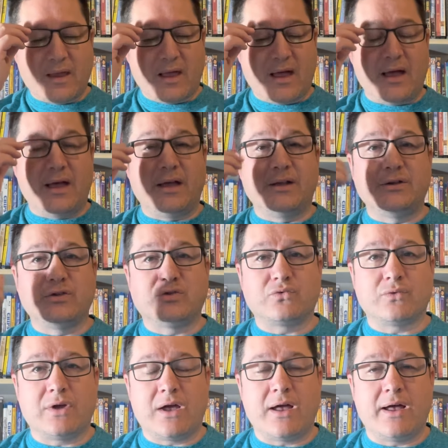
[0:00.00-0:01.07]
uh,
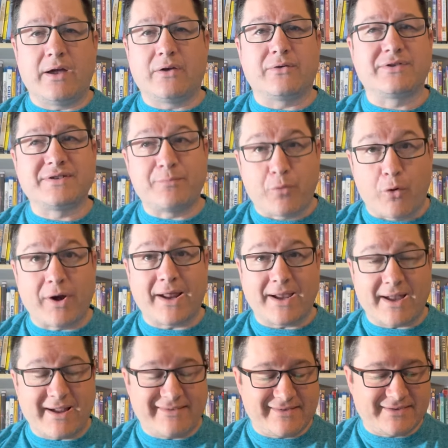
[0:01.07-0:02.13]
uh, uh, supporting,
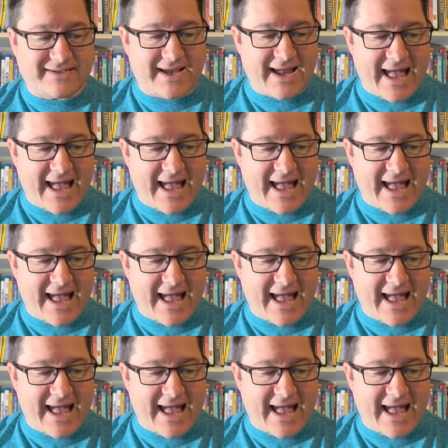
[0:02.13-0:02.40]
I should say,